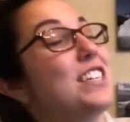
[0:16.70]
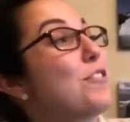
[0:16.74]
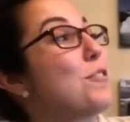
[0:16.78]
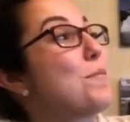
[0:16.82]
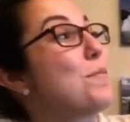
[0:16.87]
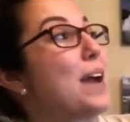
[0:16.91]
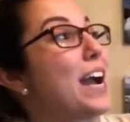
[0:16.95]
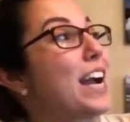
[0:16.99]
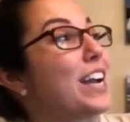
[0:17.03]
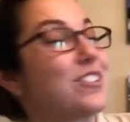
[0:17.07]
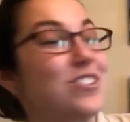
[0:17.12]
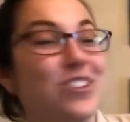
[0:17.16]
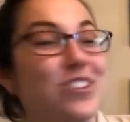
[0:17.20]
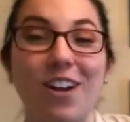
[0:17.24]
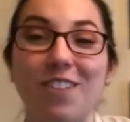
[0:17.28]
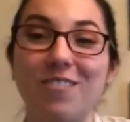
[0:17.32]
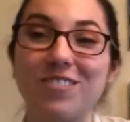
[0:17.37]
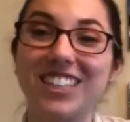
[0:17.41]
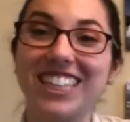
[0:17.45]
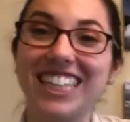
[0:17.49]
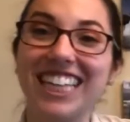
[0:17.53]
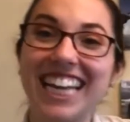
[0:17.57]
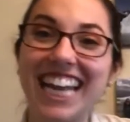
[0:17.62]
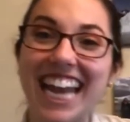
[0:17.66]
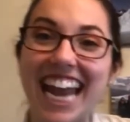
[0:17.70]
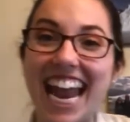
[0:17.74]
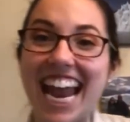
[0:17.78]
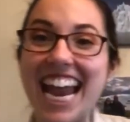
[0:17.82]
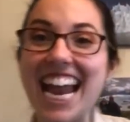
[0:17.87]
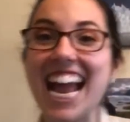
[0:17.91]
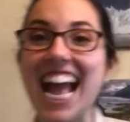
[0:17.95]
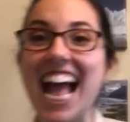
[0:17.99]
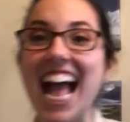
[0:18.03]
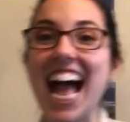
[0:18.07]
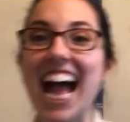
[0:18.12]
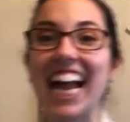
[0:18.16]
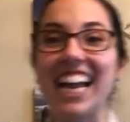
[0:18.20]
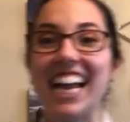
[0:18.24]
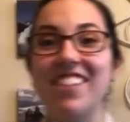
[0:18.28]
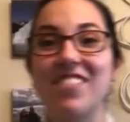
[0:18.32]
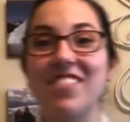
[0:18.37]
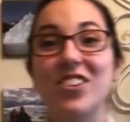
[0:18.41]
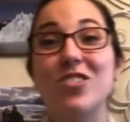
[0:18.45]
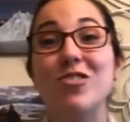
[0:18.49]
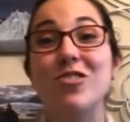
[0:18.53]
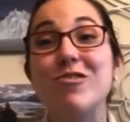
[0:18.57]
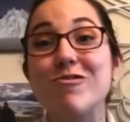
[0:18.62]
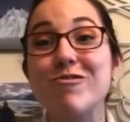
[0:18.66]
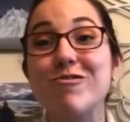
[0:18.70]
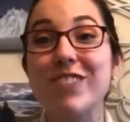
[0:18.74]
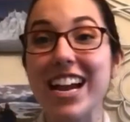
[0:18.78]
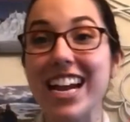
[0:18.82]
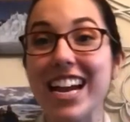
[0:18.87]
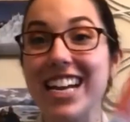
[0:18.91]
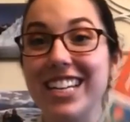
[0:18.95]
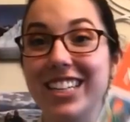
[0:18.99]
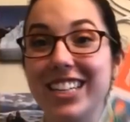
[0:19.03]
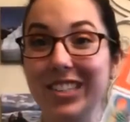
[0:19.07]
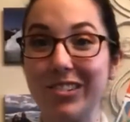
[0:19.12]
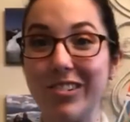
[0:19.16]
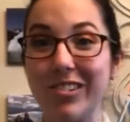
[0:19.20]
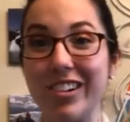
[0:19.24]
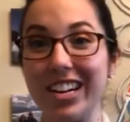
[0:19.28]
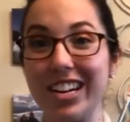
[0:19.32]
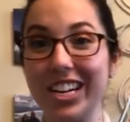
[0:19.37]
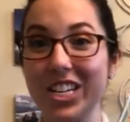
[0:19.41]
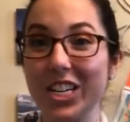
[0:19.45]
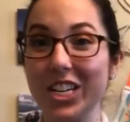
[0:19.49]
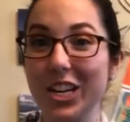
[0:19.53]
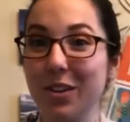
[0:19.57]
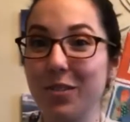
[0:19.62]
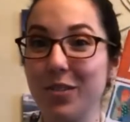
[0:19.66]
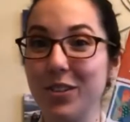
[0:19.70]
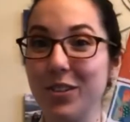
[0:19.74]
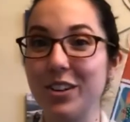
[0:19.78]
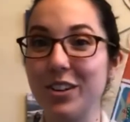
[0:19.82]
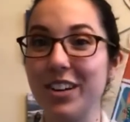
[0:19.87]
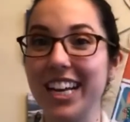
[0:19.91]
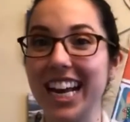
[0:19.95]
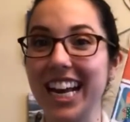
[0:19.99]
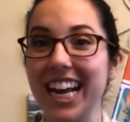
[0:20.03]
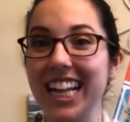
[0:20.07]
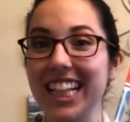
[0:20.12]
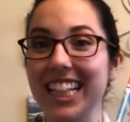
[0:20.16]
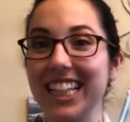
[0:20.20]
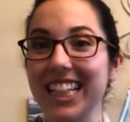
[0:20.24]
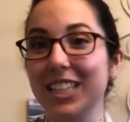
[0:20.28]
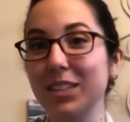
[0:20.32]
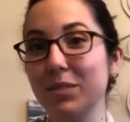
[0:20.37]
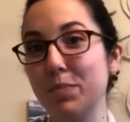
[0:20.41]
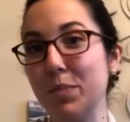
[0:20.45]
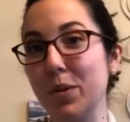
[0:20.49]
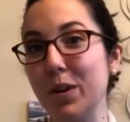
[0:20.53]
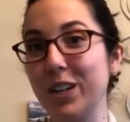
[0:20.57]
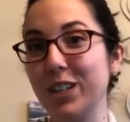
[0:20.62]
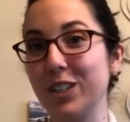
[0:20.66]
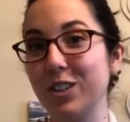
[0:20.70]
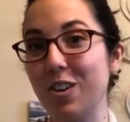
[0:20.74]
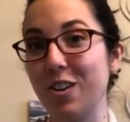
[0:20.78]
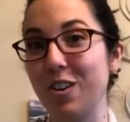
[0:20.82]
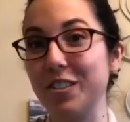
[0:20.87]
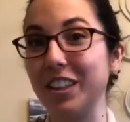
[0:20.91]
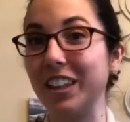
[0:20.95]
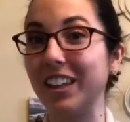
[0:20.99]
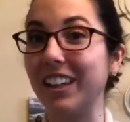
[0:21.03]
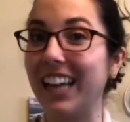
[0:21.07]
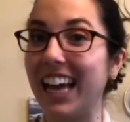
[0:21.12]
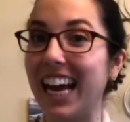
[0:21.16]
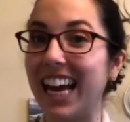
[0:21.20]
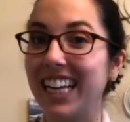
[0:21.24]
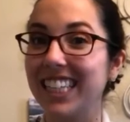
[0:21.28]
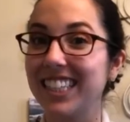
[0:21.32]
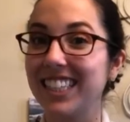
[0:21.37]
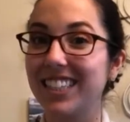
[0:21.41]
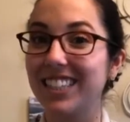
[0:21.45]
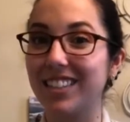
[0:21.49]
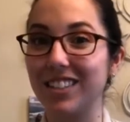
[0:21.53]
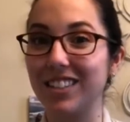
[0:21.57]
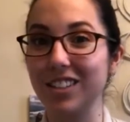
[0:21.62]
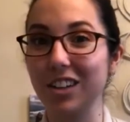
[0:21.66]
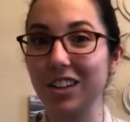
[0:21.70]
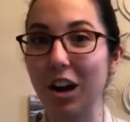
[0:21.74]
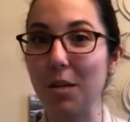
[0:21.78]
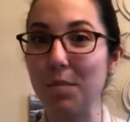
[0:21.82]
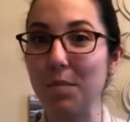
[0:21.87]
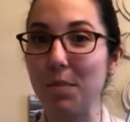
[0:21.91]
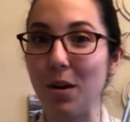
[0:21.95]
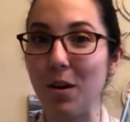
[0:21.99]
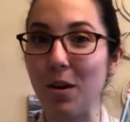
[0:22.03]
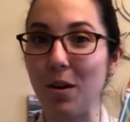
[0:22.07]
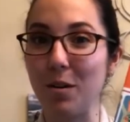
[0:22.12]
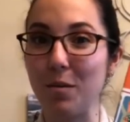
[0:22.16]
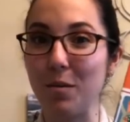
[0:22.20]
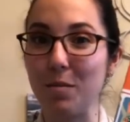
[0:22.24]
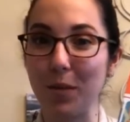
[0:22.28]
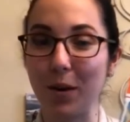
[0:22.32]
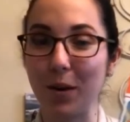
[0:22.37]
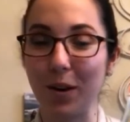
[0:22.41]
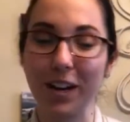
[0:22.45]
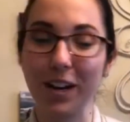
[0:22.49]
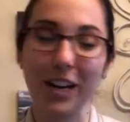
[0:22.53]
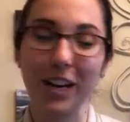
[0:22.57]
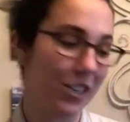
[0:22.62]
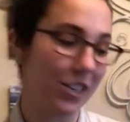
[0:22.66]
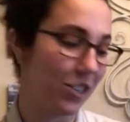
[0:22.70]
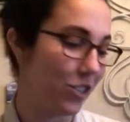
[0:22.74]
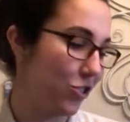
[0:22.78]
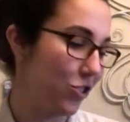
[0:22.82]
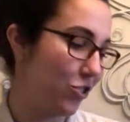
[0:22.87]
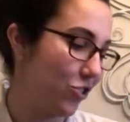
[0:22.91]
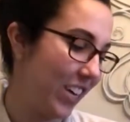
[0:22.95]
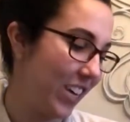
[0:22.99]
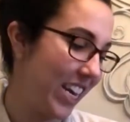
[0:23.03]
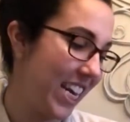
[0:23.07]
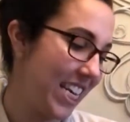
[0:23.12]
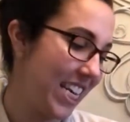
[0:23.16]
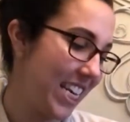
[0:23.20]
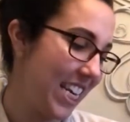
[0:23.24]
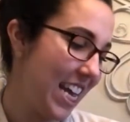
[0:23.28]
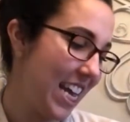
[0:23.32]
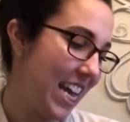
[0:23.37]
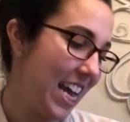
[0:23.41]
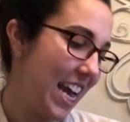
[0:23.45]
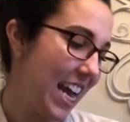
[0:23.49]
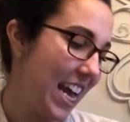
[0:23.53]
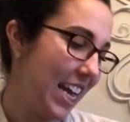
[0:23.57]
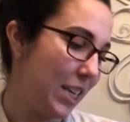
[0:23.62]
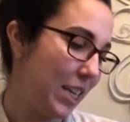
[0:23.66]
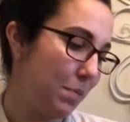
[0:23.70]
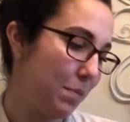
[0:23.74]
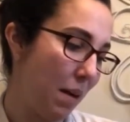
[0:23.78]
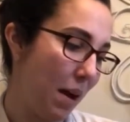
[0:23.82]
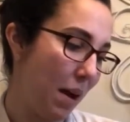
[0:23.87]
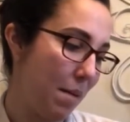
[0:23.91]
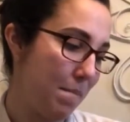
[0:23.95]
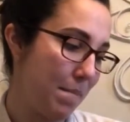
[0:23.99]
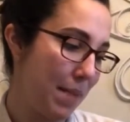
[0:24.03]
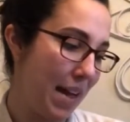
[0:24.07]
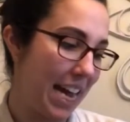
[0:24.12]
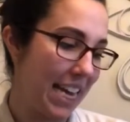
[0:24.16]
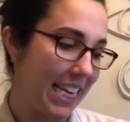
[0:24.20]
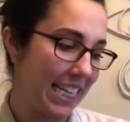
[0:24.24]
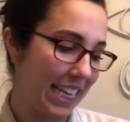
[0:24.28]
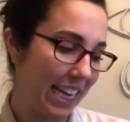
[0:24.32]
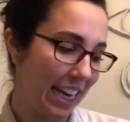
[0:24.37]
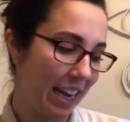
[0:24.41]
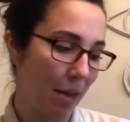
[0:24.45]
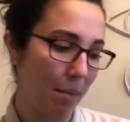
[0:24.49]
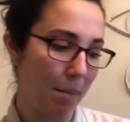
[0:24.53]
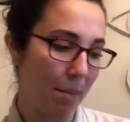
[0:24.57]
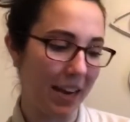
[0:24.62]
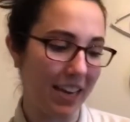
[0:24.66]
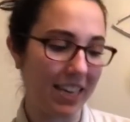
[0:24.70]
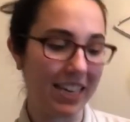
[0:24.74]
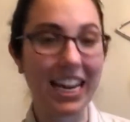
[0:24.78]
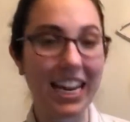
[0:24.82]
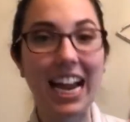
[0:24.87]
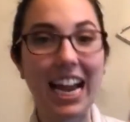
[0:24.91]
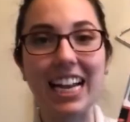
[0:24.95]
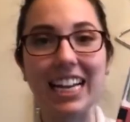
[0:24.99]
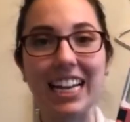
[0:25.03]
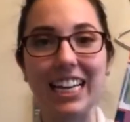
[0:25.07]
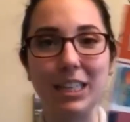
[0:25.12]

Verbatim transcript: backdrop today. I have a great story to share with you today. This book is called The Last Stop on Market Street. It's by Matt de la Pena and